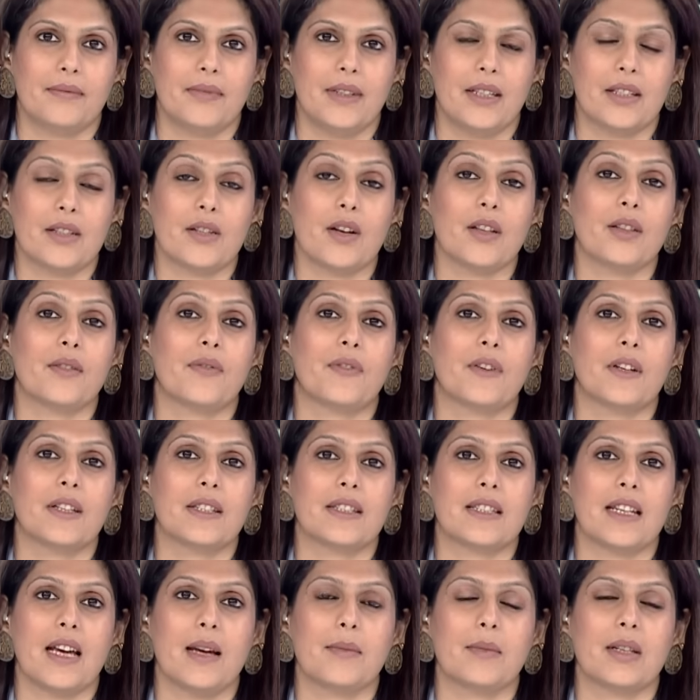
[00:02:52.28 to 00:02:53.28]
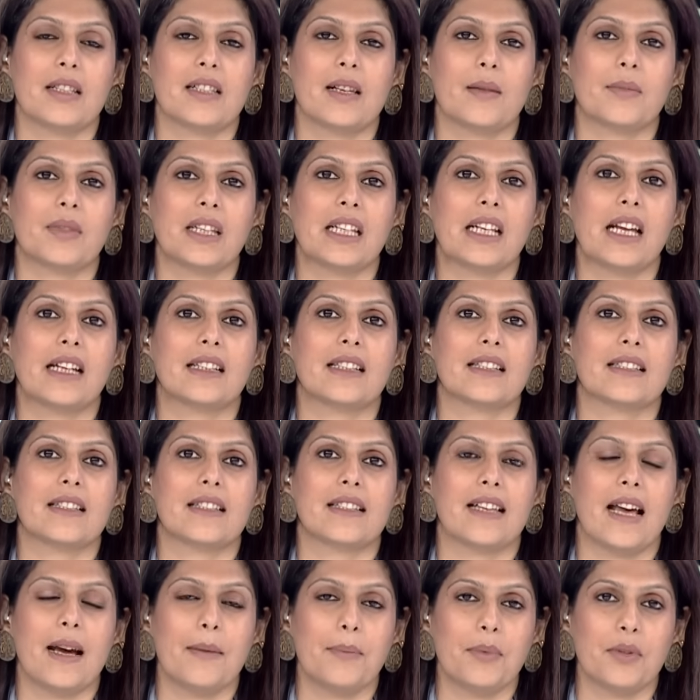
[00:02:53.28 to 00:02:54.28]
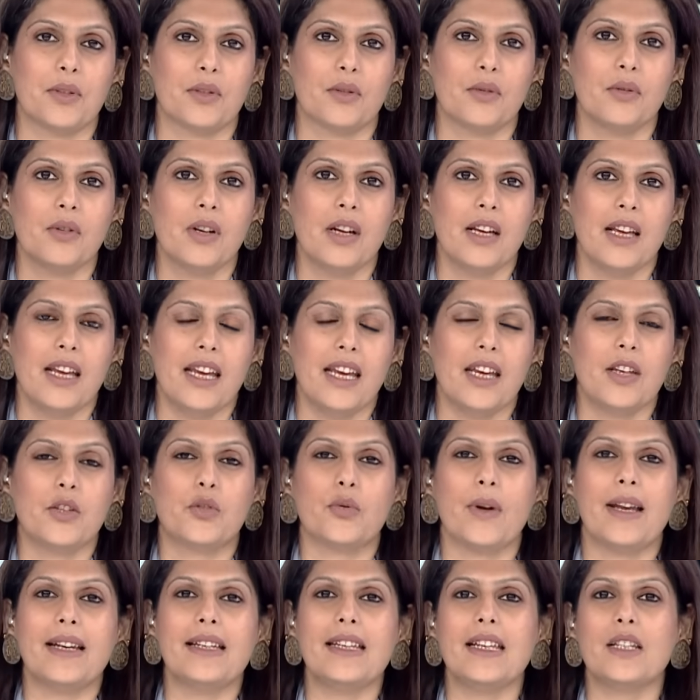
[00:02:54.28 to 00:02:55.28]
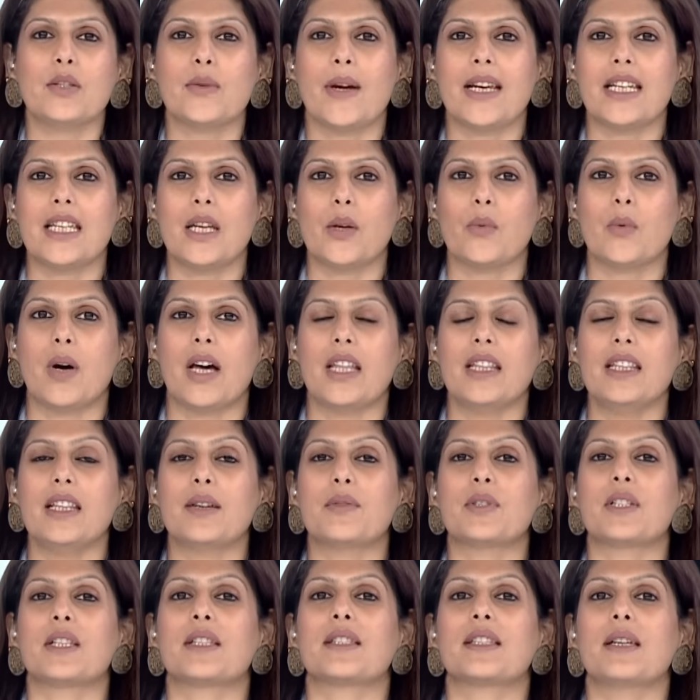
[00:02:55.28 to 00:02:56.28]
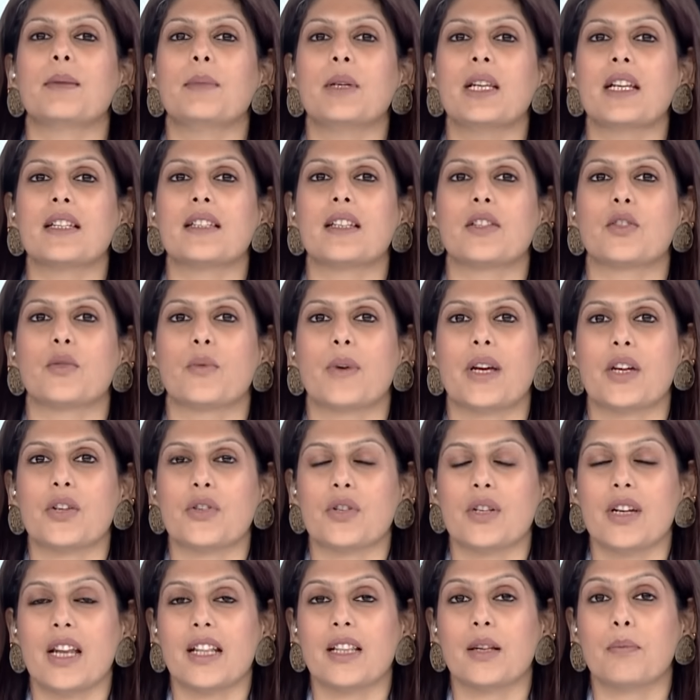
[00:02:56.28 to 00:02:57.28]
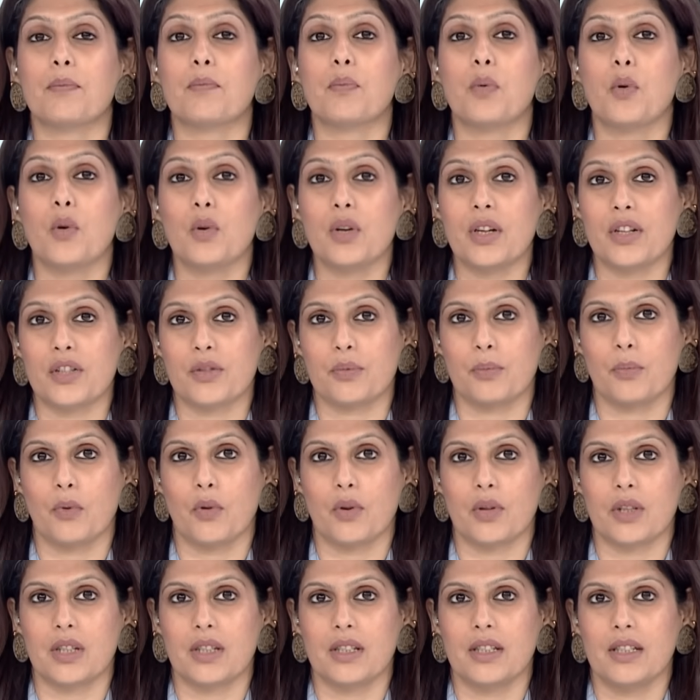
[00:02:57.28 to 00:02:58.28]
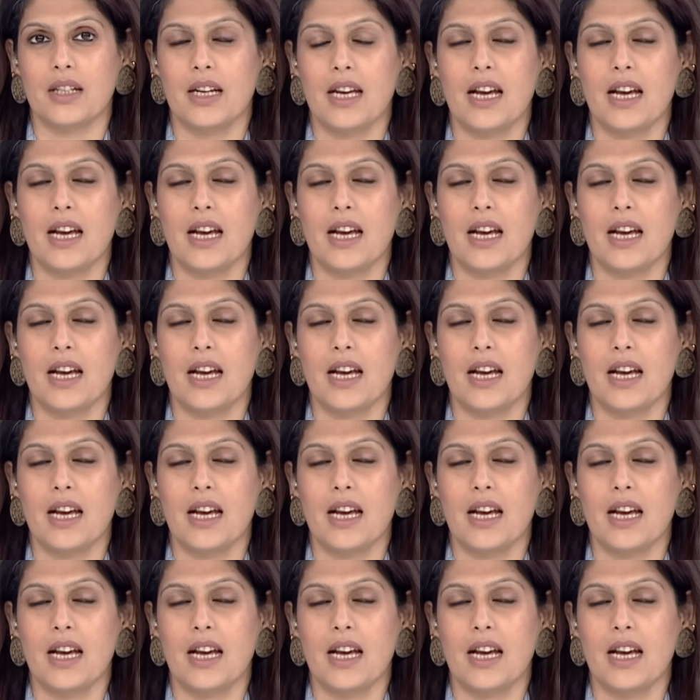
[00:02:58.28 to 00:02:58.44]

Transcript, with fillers: It's not the first time that something like this has happened, though. In 2021, there was a similar situation at the Polish border.